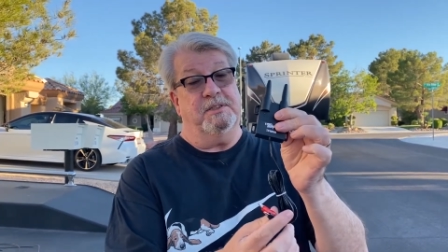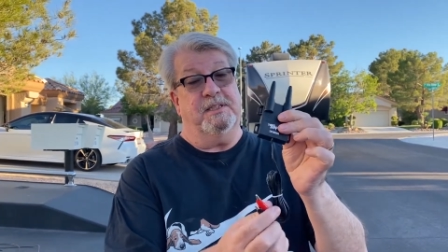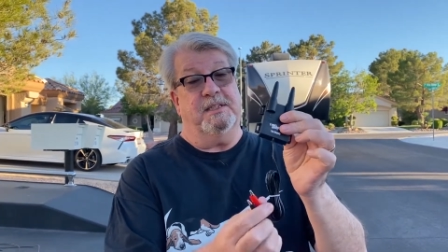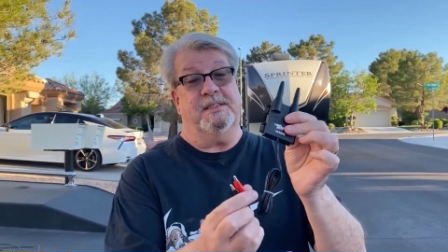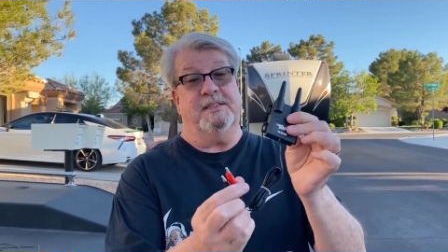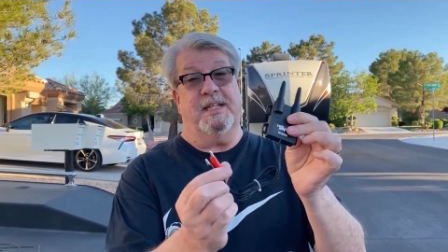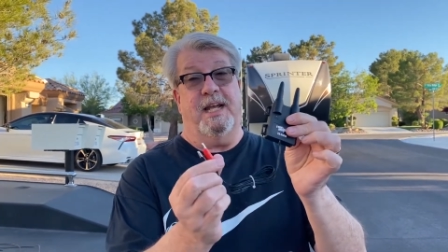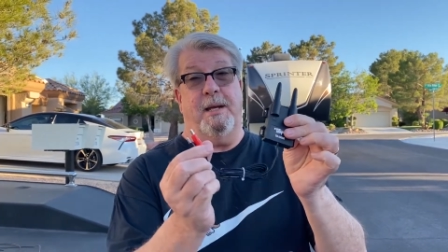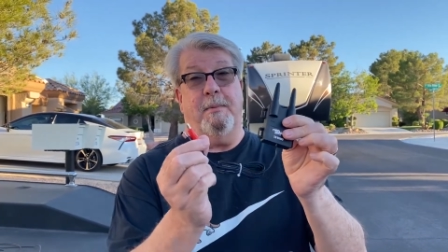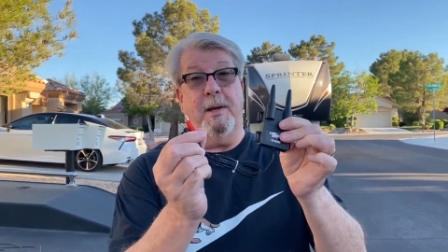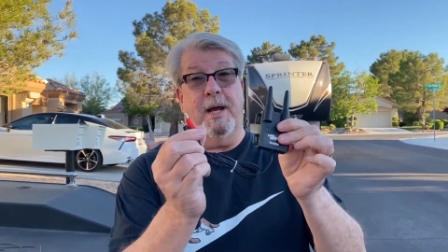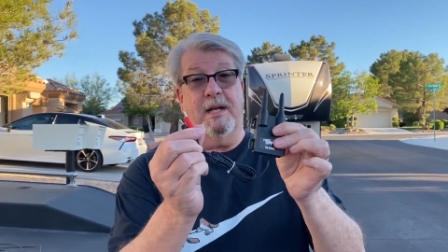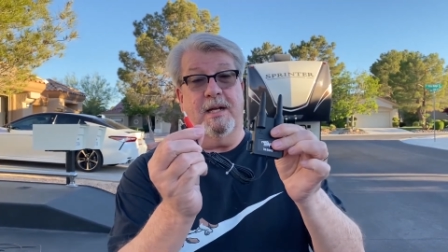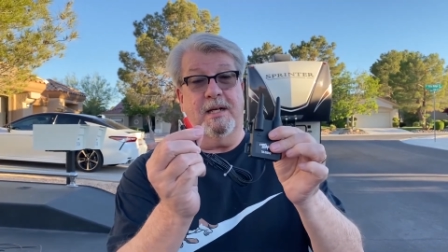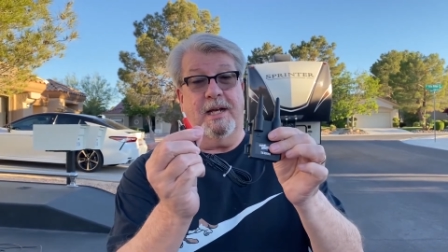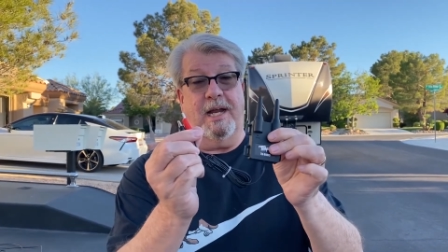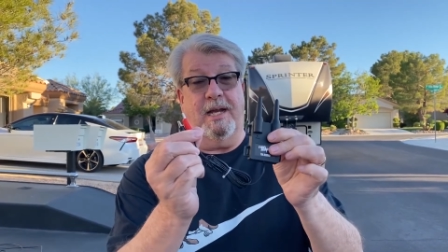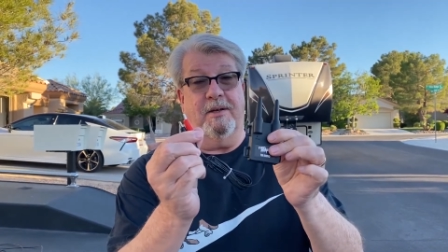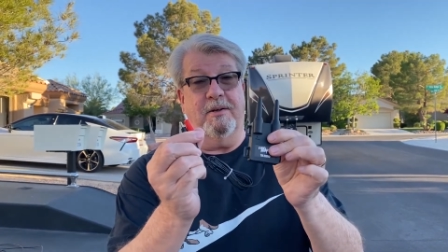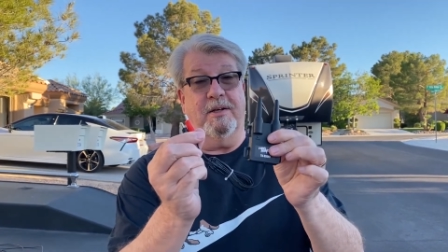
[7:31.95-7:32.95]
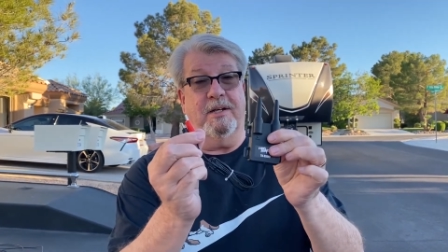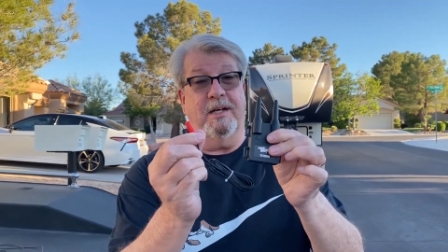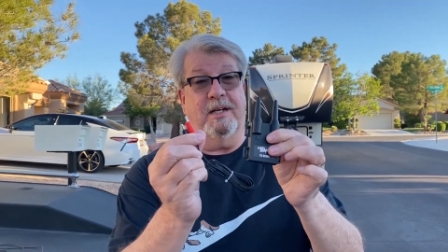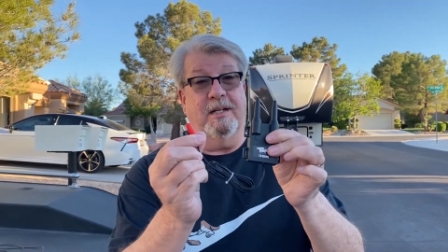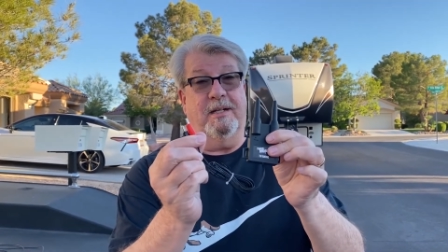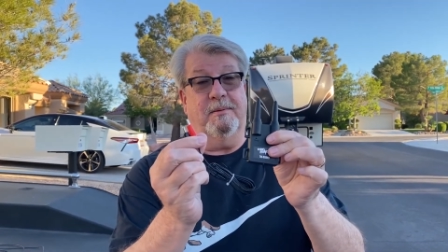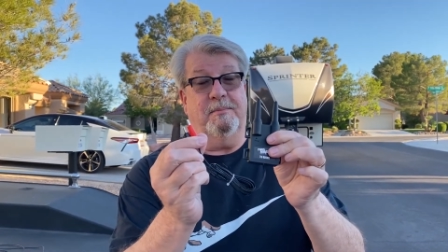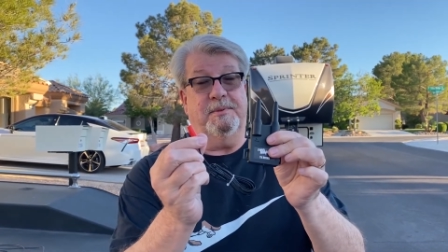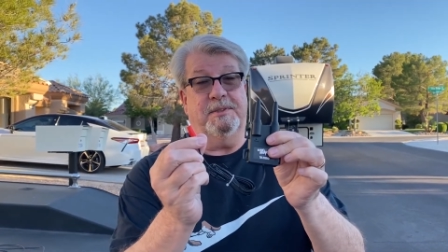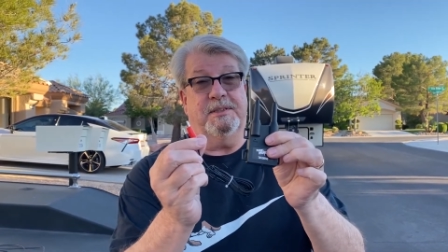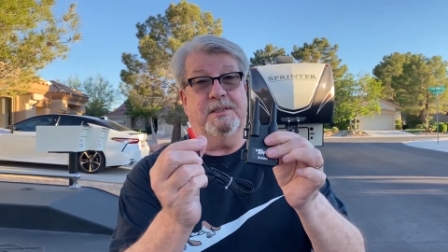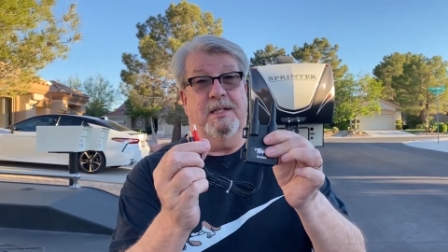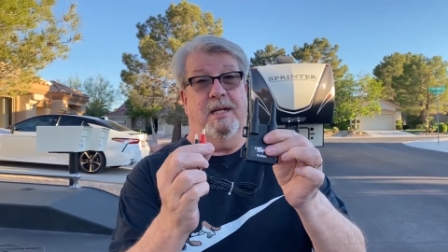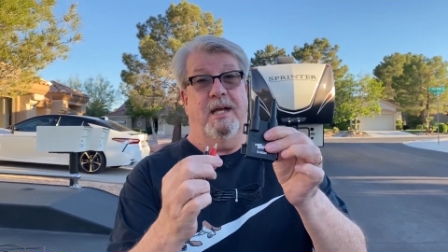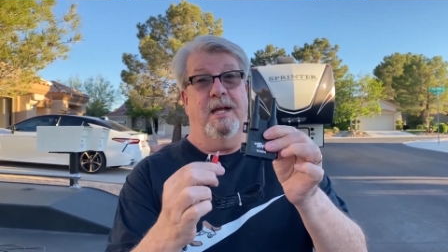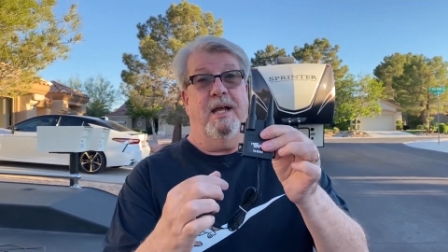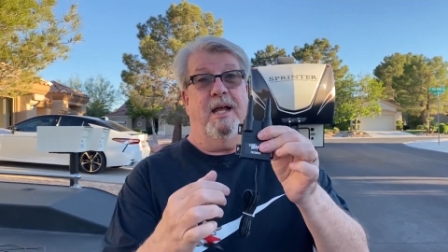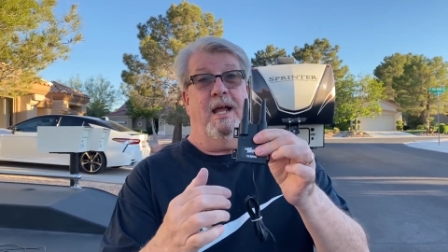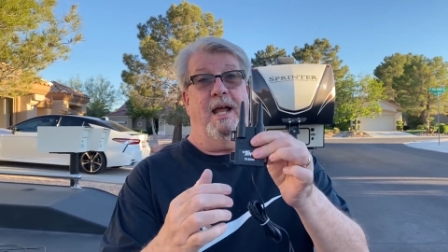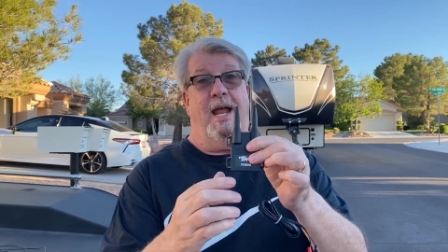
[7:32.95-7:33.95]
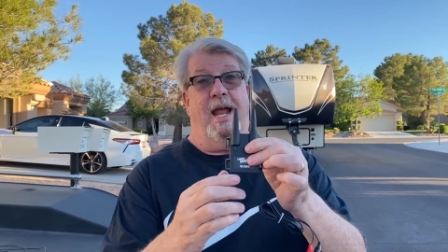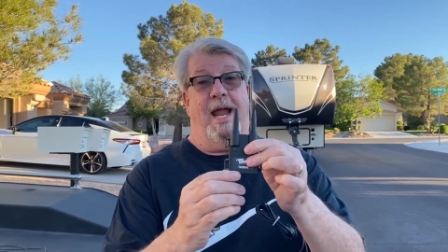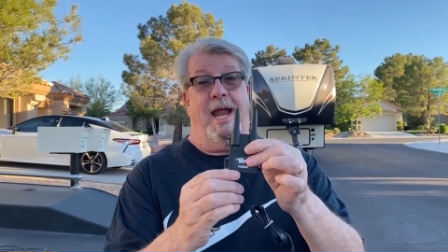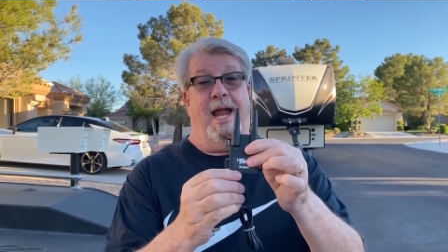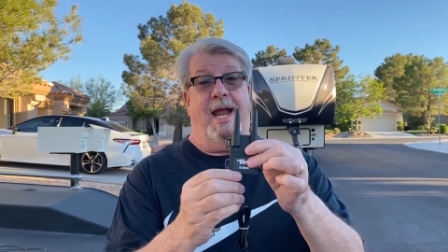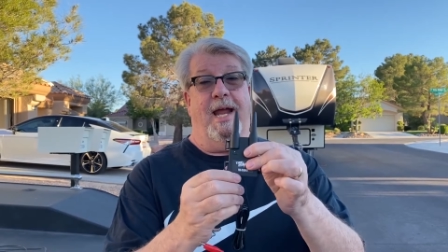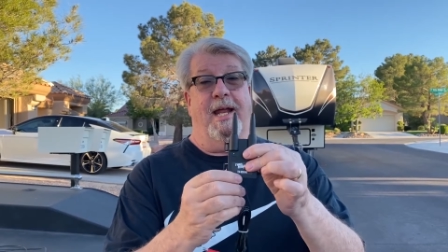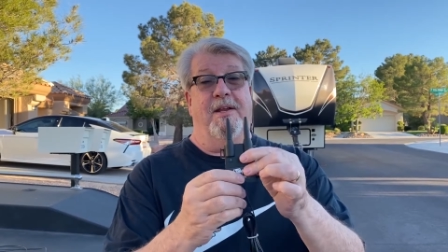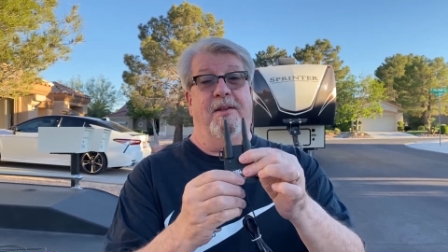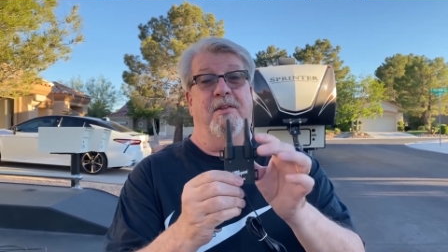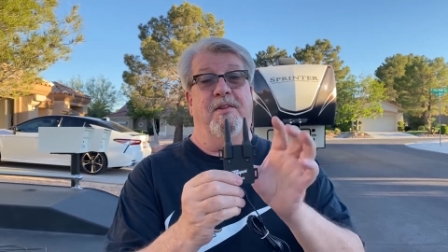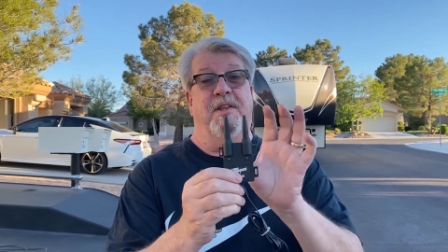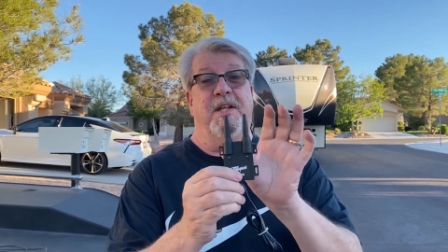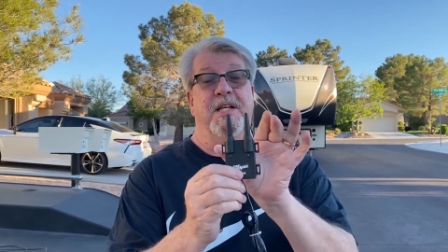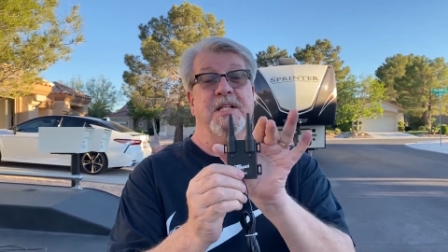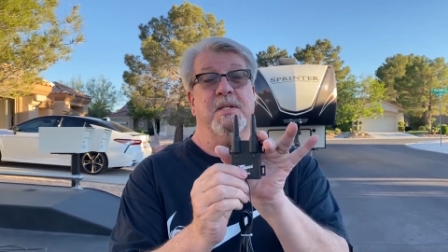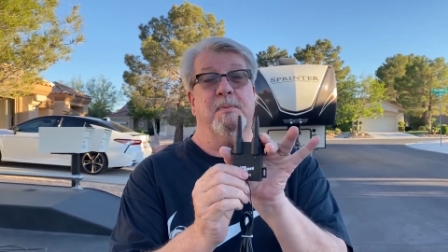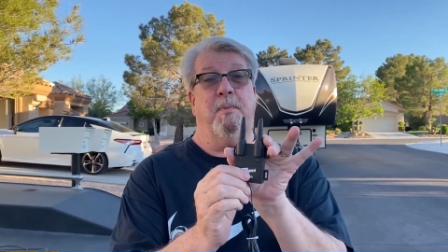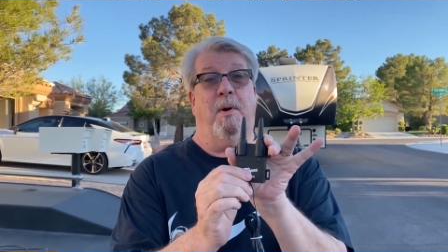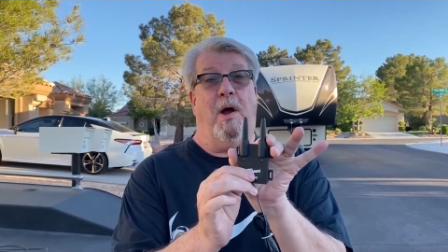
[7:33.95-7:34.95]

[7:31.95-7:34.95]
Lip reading: the same alligator clips. And this